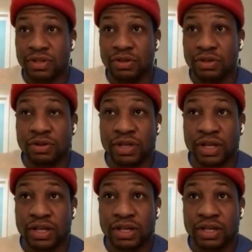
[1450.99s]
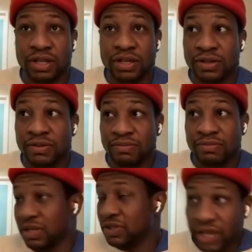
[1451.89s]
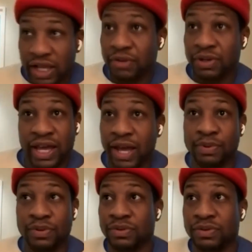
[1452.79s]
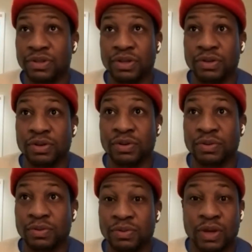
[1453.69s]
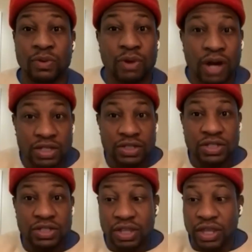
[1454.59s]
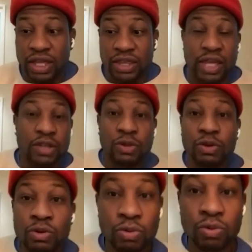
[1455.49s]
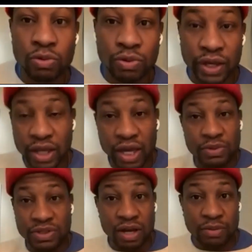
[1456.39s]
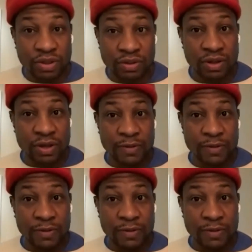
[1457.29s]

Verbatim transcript: You know, like that's exactly what happened. You know, they watched. They they knew that Kang was coming,